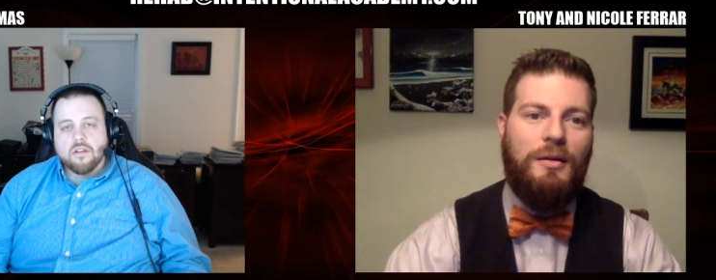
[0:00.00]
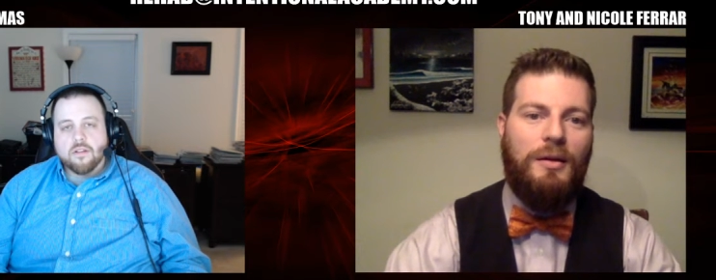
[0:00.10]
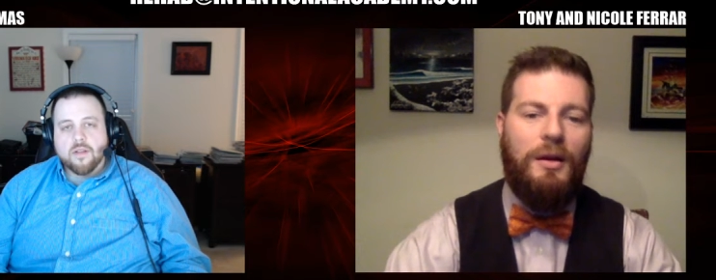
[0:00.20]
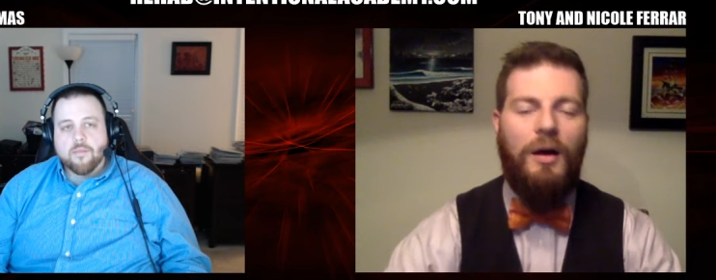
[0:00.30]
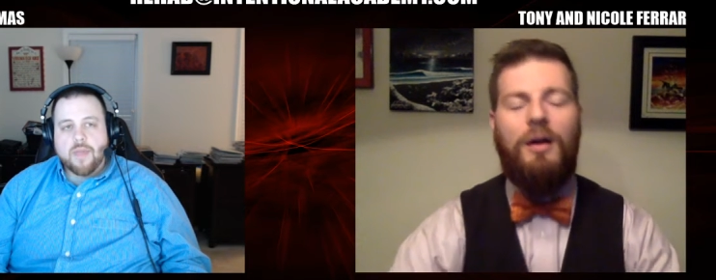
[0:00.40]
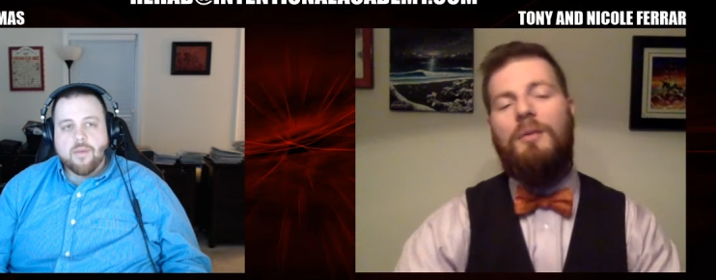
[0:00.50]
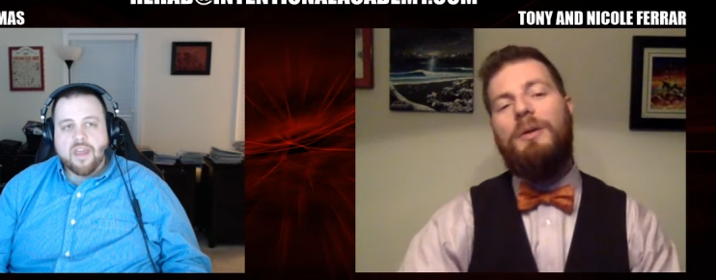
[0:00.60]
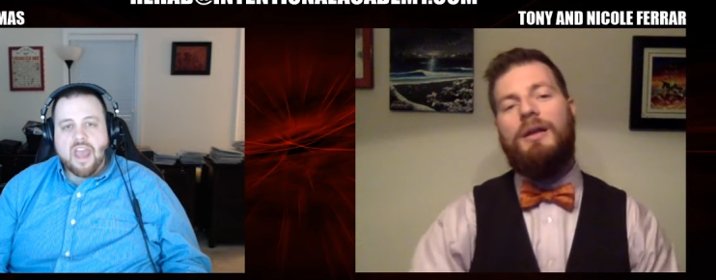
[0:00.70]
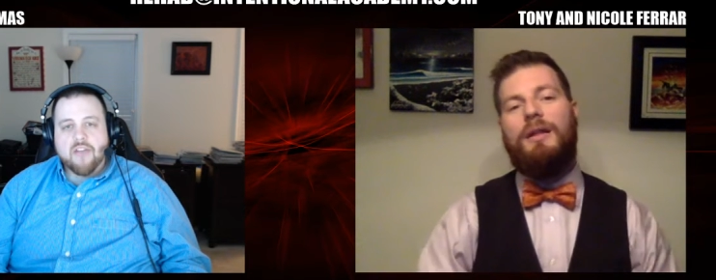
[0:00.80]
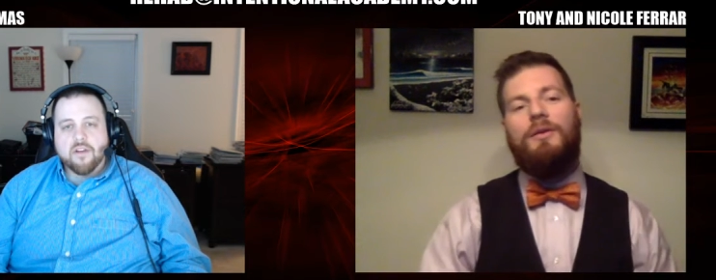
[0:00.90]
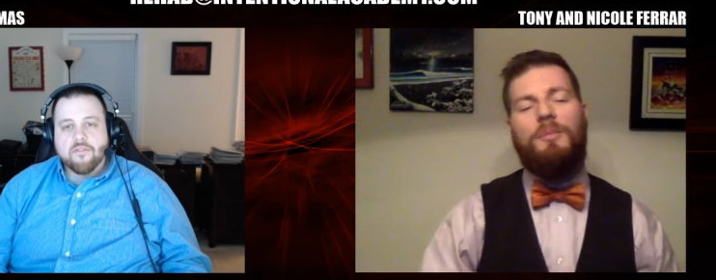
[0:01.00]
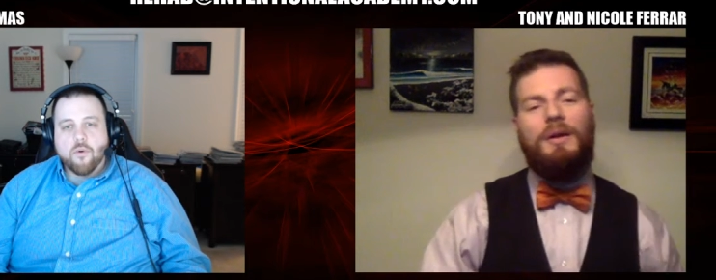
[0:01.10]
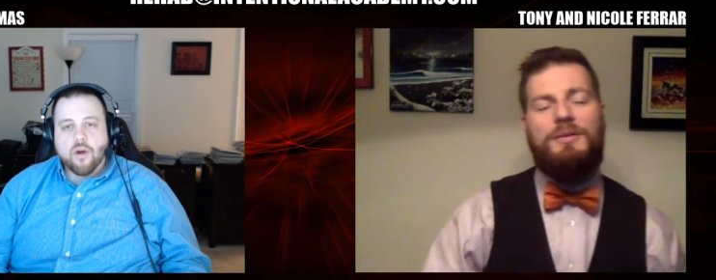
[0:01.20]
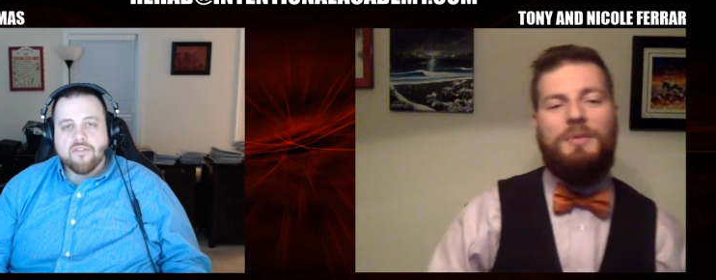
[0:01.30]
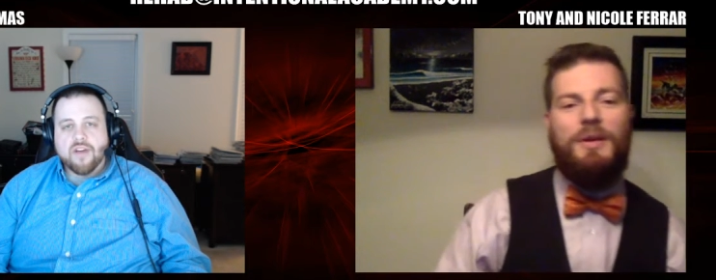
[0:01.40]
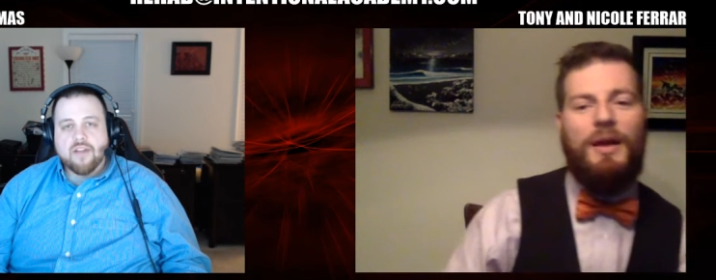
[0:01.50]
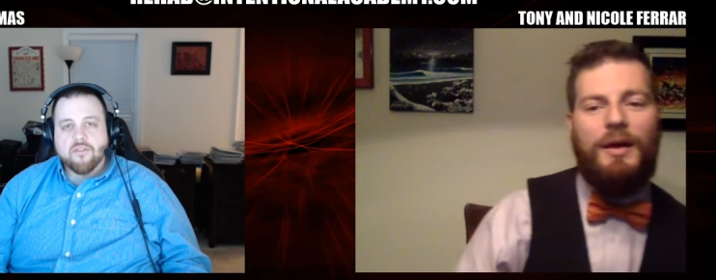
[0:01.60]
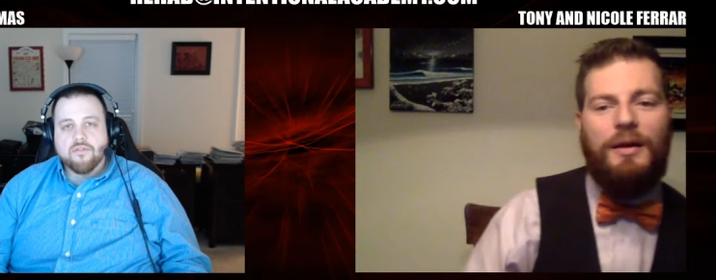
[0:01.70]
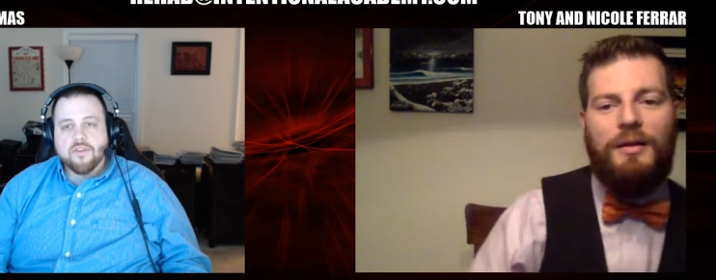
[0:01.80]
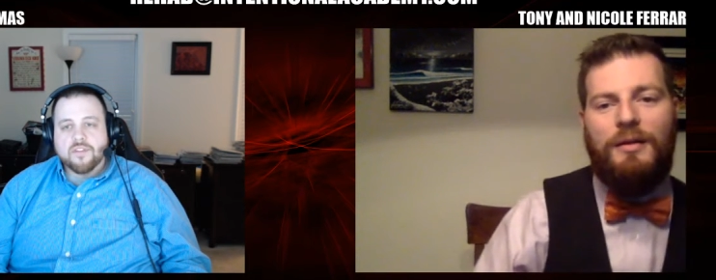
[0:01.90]
Speaker 1: Like oh, man, every 45 yeah. or
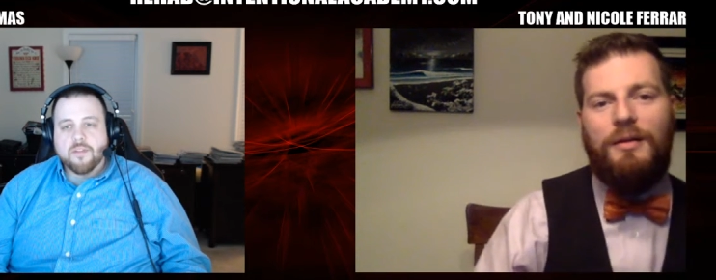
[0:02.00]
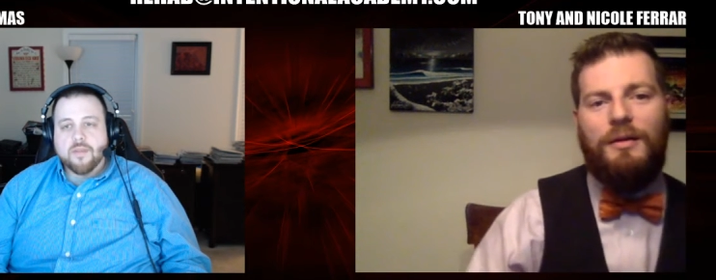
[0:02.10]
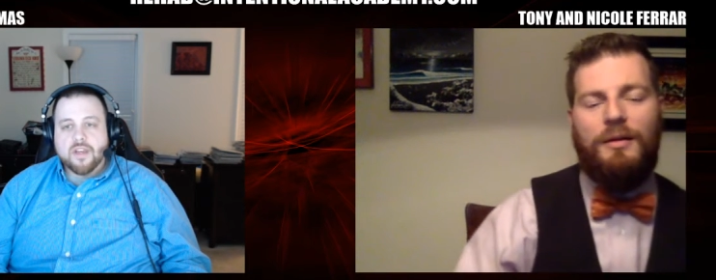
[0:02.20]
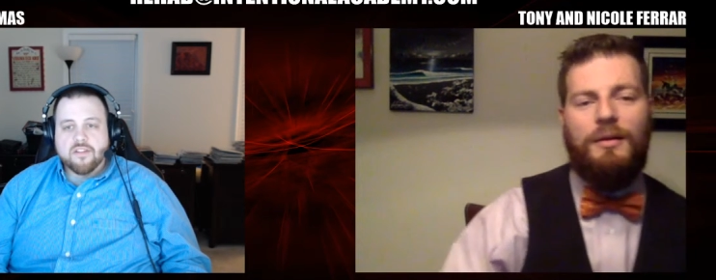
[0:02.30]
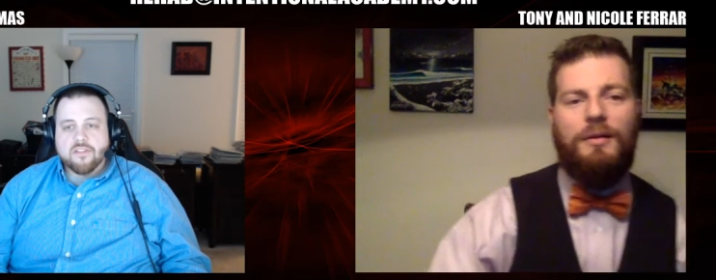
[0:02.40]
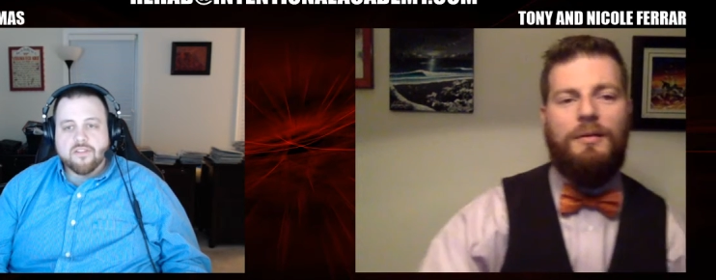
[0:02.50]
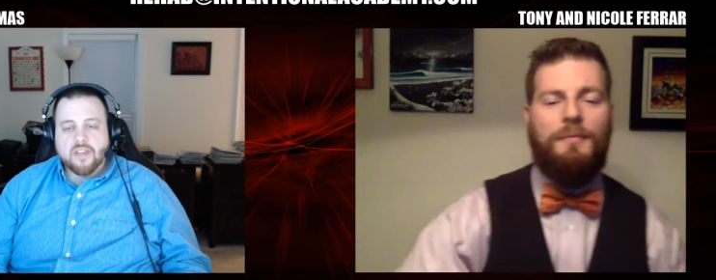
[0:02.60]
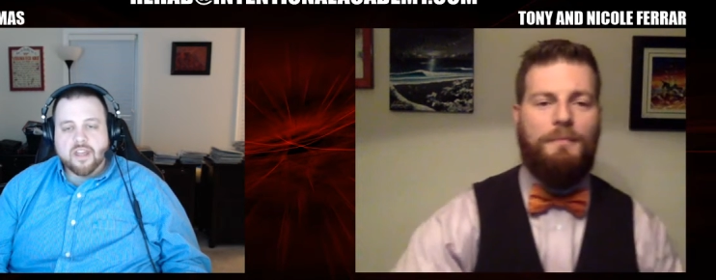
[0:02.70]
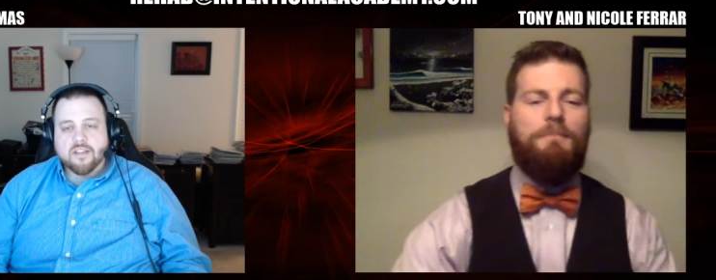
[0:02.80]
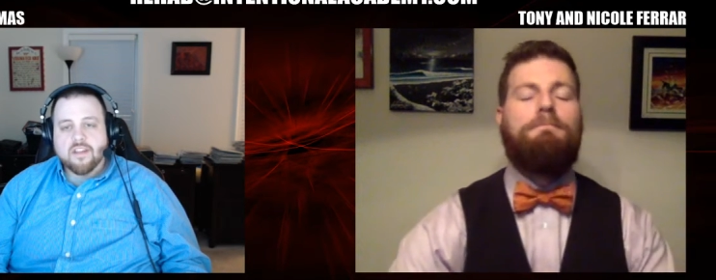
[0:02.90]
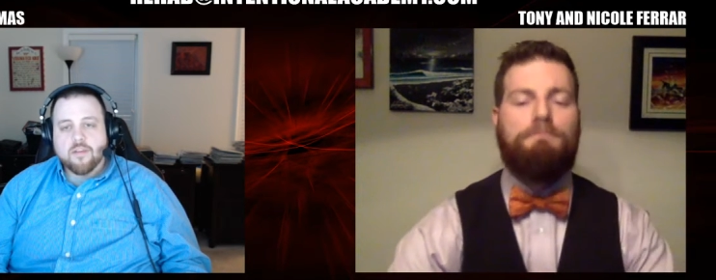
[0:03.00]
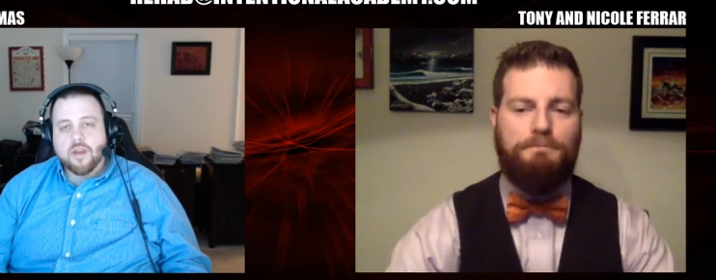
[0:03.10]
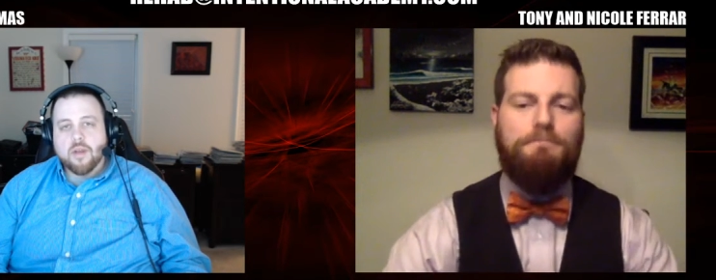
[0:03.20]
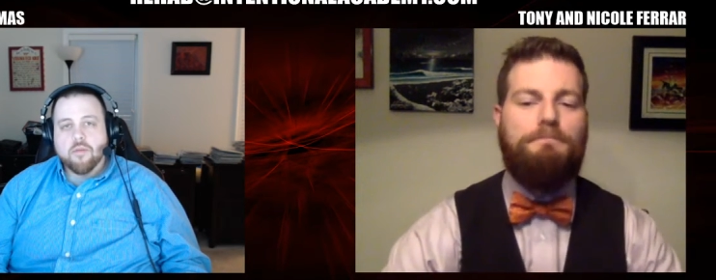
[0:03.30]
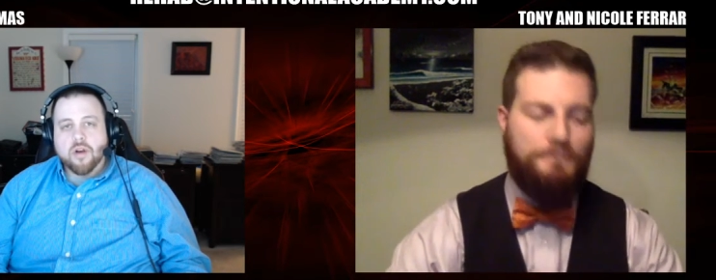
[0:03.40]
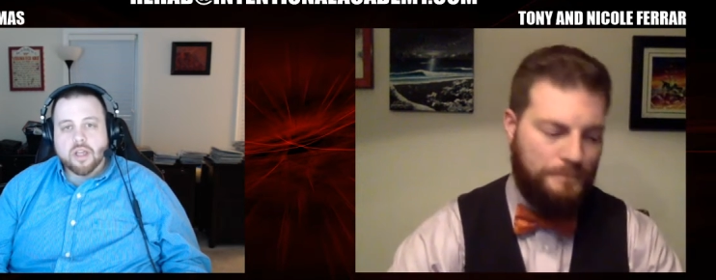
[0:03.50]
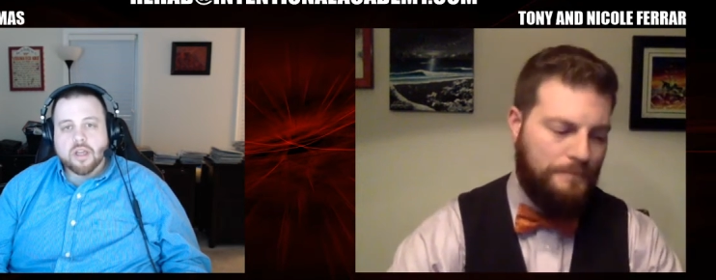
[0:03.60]
50 minutes, you take a 10 minute break.